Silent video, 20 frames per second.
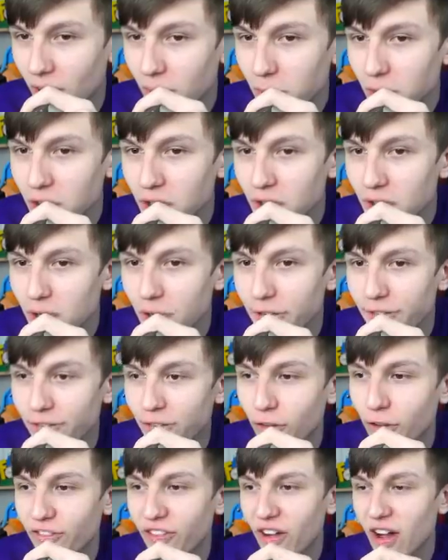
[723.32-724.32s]
I'm going to go
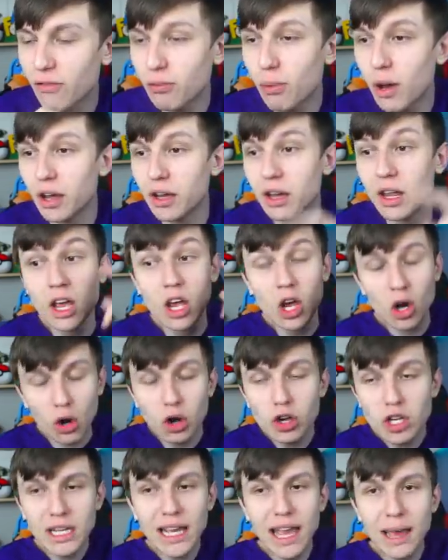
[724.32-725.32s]
four five one.
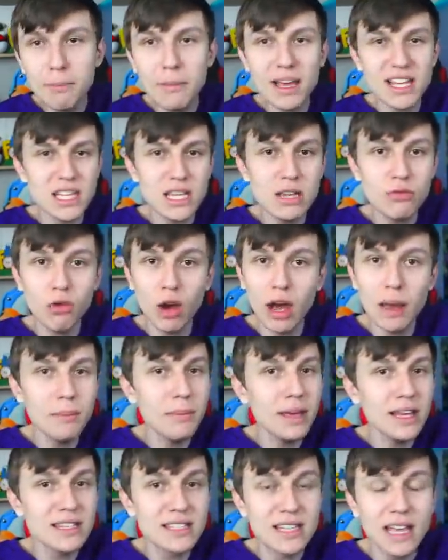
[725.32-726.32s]
Could you get Messi right
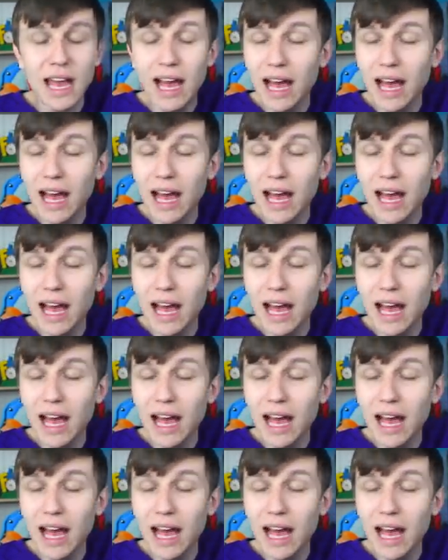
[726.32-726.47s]
mid,